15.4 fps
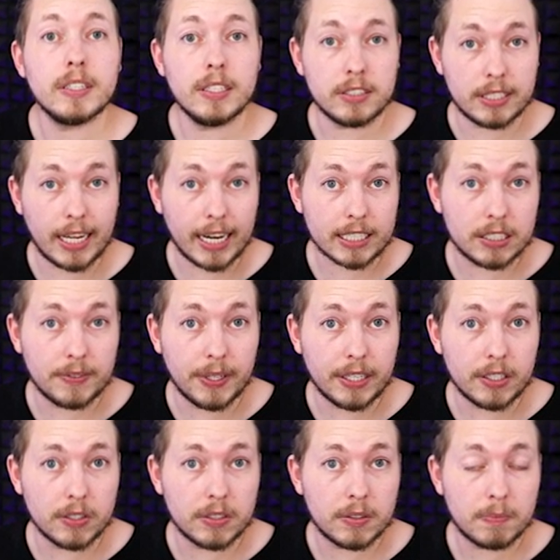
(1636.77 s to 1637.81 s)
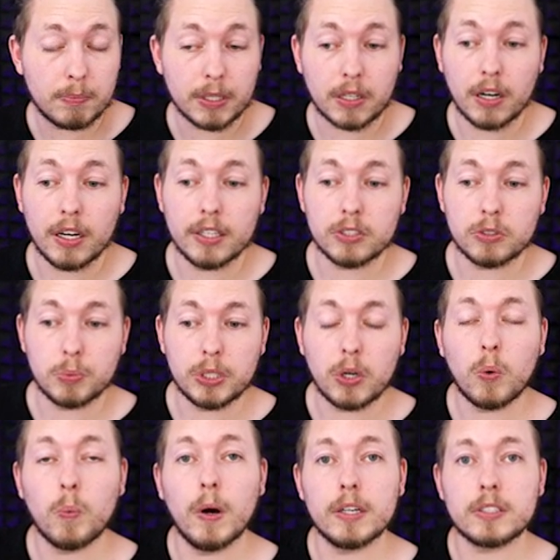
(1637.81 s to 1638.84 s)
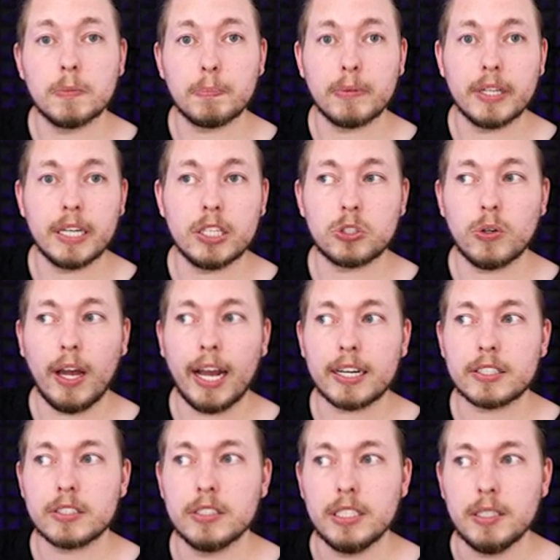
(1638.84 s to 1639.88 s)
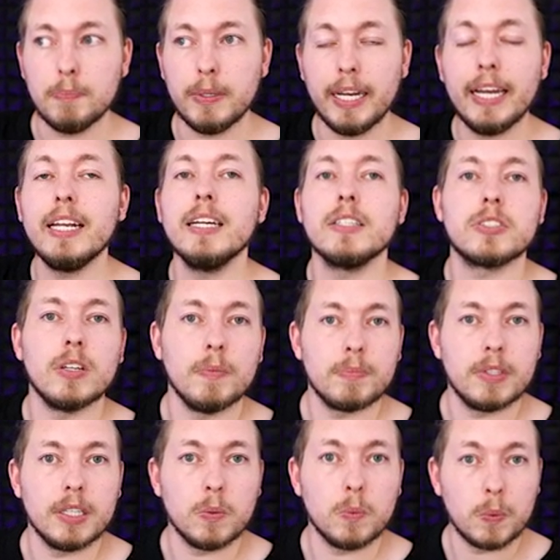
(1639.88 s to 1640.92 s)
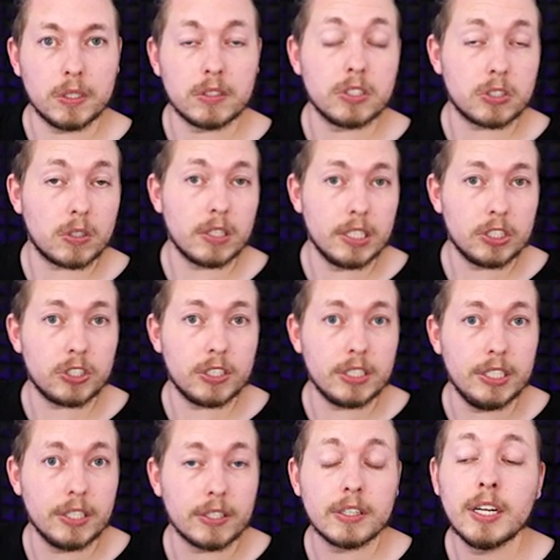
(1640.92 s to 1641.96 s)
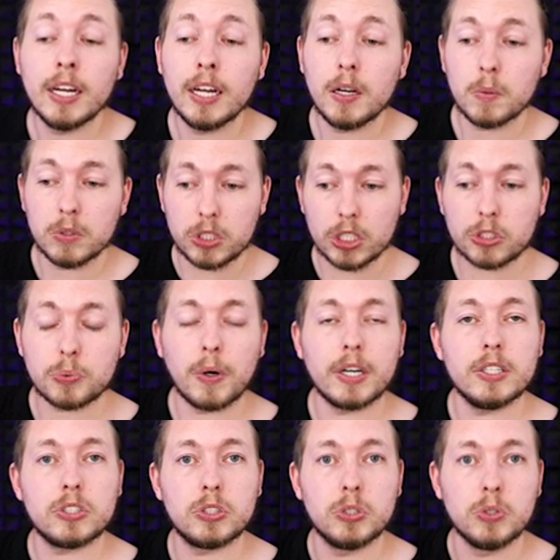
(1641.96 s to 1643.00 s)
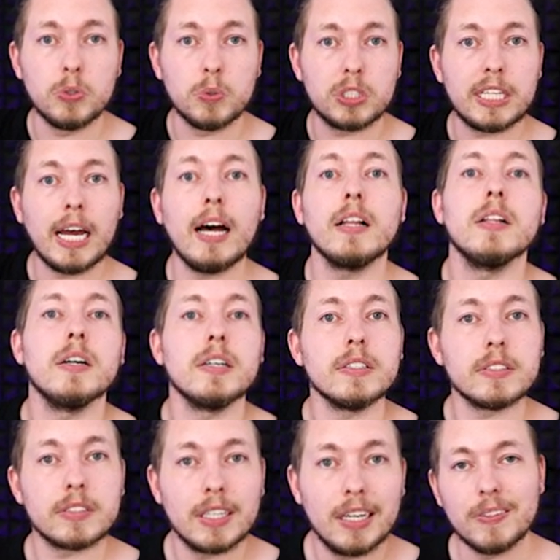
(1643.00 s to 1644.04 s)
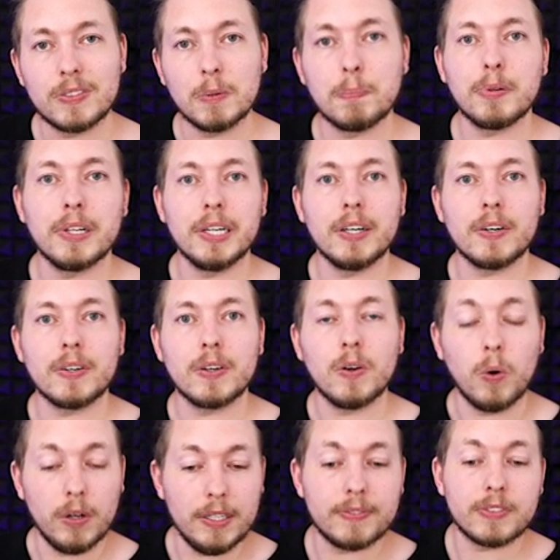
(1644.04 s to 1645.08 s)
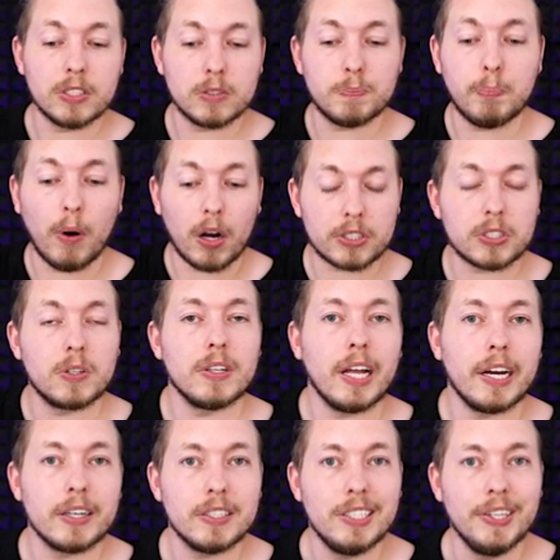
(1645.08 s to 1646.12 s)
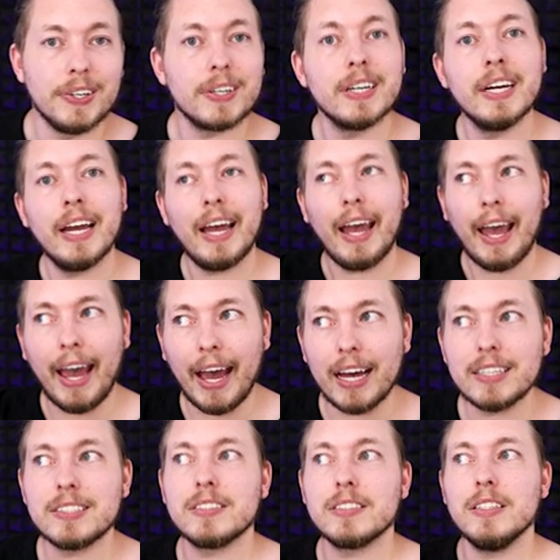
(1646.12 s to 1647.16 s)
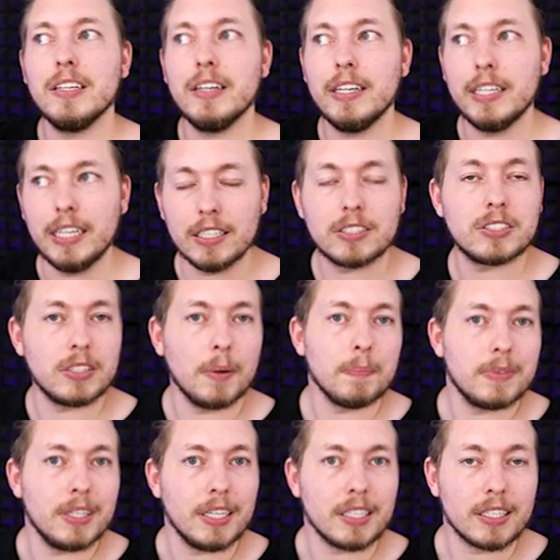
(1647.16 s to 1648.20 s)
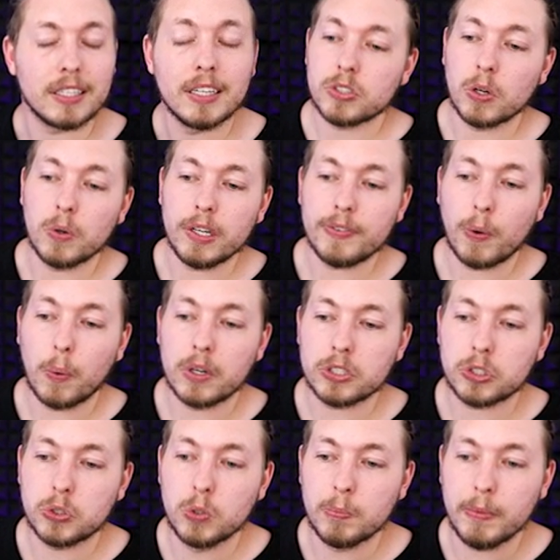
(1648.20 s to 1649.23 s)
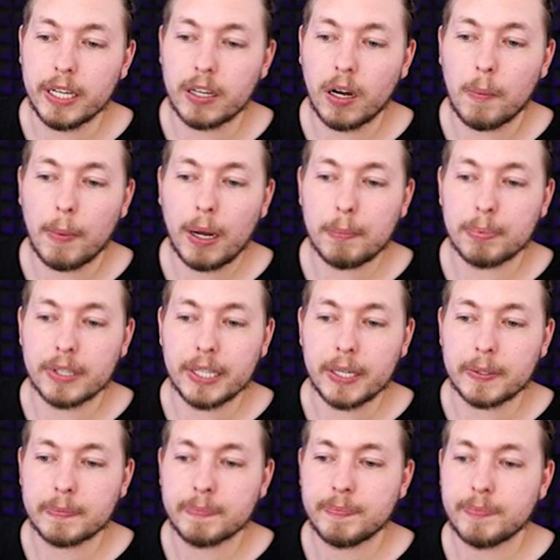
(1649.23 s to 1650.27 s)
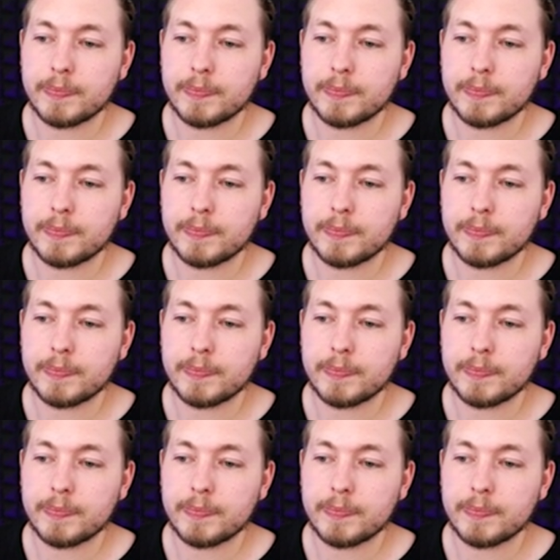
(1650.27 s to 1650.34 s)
is activated, because we don't want the player to actually be hitting something with this collision here. We just want it to tell us if the player or if this box collider here has hit something. So if I were to zoom in on my player,